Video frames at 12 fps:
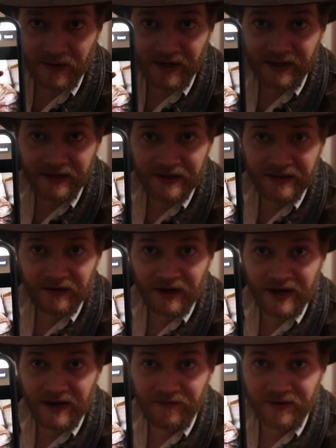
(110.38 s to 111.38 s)
ready. Here I
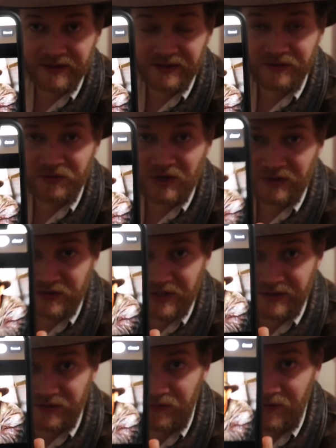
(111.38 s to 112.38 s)
have a truck chase